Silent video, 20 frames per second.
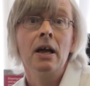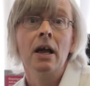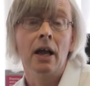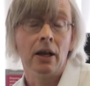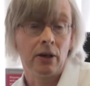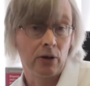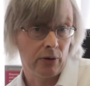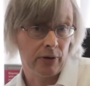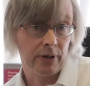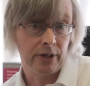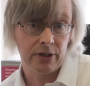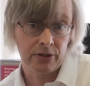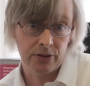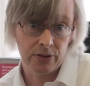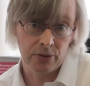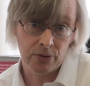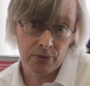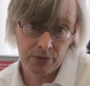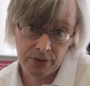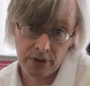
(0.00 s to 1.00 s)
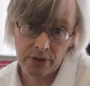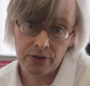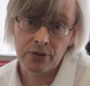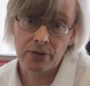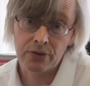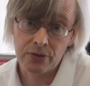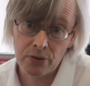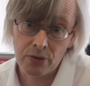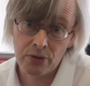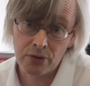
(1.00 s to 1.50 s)
including issues such
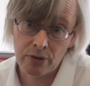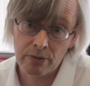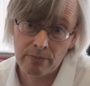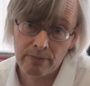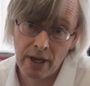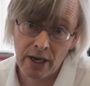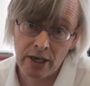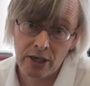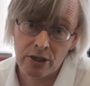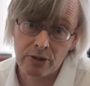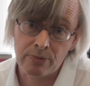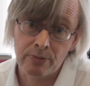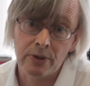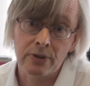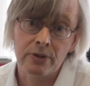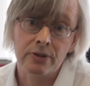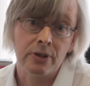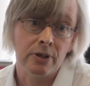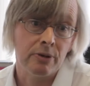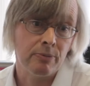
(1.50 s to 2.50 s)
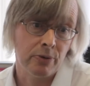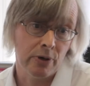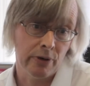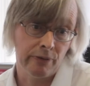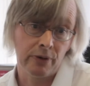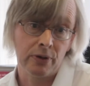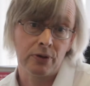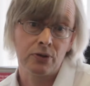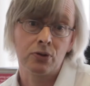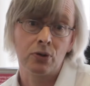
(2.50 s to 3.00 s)
as nutrient management and
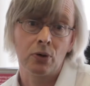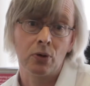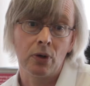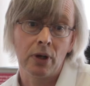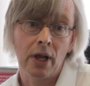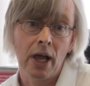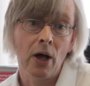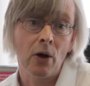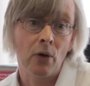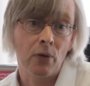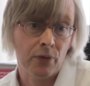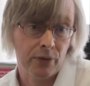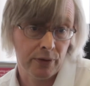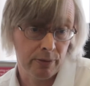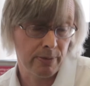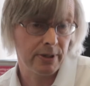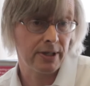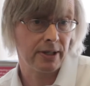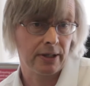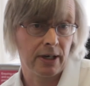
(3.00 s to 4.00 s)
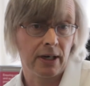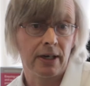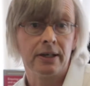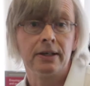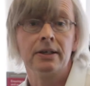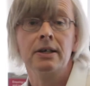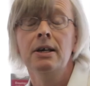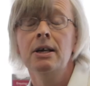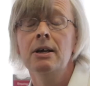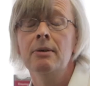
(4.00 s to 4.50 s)
improving soil health to mitigate,
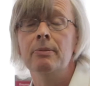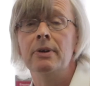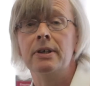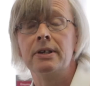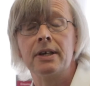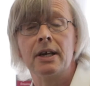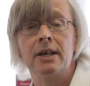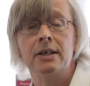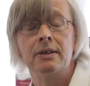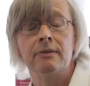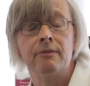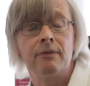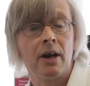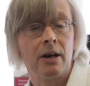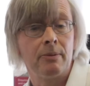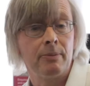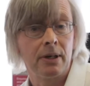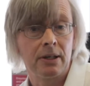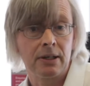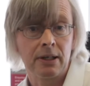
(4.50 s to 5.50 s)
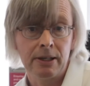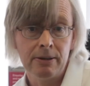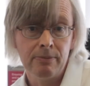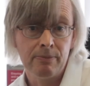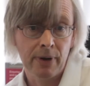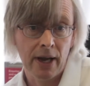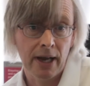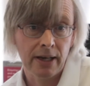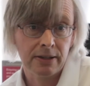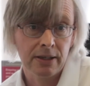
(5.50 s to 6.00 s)
mitigate environmental
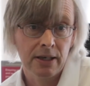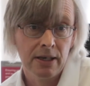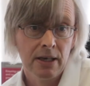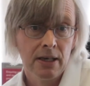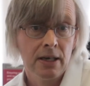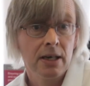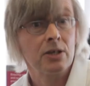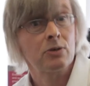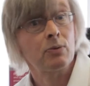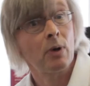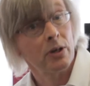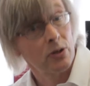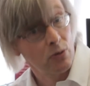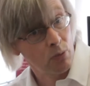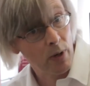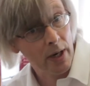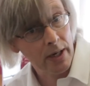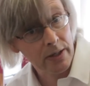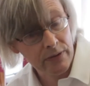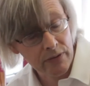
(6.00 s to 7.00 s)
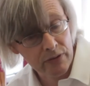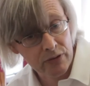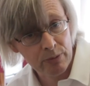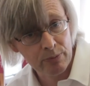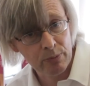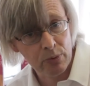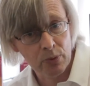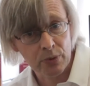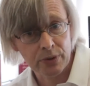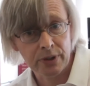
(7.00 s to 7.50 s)
impact, as well as ways of
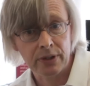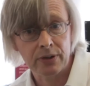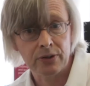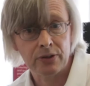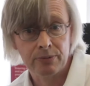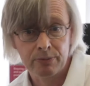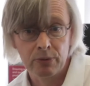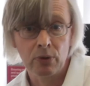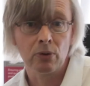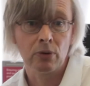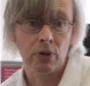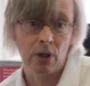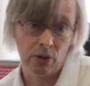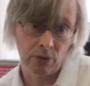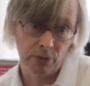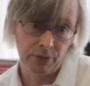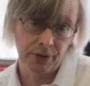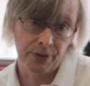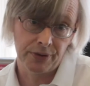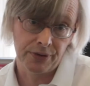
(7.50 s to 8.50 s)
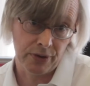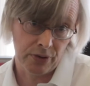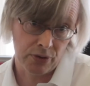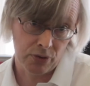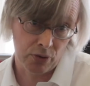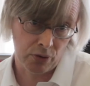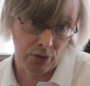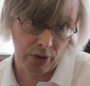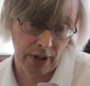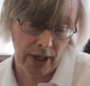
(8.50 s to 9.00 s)
supporting smallholders in
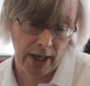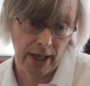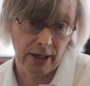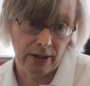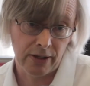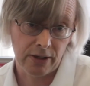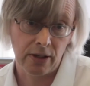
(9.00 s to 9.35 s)
sugarcane